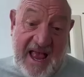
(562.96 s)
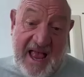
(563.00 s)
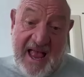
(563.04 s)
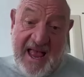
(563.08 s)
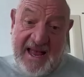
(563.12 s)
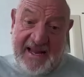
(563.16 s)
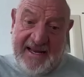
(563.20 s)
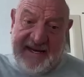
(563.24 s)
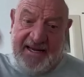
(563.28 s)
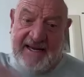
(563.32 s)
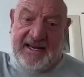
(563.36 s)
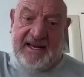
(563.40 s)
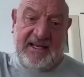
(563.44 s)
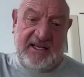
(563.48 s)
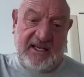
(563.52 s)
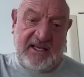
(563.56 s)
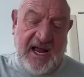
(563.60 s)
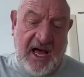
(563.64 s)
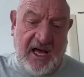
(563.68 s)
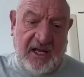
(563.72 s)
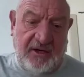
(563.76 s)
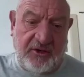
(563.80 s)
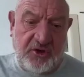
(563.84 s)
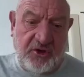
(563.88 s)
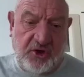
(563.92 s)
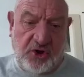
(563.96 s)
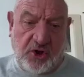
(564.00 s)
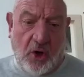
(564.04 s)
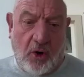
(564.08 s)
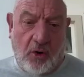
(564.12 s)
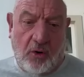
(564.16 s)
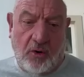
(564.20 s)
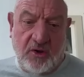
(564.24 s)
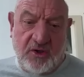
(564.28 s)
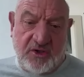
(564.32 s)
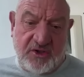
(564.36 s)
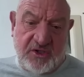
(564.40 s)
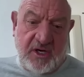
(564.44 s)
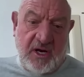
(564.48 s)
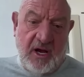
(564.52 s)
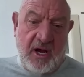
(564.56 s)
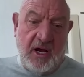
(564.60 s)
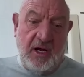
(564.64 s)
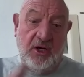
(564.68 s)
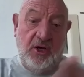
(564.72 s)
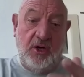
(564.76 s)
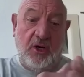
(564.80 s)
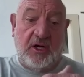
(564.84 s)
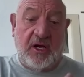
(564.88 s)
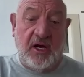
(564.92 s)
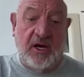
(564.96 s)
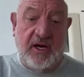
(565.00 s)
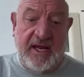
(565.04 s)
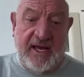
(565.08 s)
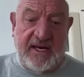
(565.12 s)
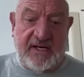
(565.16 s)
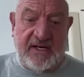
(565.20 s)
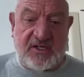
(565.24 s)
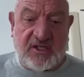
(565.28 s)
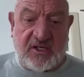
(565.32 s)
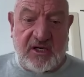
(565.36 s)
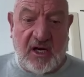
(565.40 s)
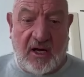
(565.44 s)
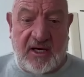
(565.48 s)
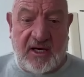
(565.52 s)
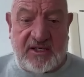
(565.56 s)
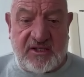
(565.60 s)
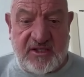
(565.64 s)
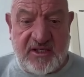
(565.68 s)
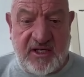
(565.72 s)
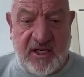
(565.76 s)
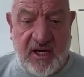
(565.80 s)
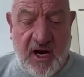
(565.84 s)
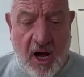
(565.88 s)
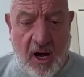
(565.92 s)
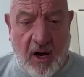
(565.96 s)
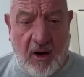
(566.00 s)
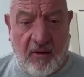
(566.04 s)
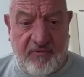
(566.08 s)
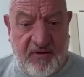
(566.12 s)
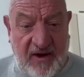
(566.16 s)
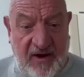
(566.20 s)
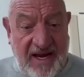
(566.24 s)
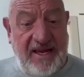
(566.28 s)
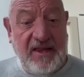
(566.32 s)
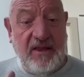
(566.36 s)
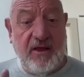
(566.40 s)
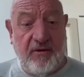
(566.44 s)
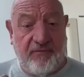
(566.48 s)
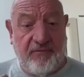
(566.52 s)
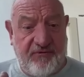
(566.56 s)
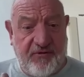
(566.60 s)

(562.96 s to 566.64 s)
and it undogs, you're going to get sliced in half in the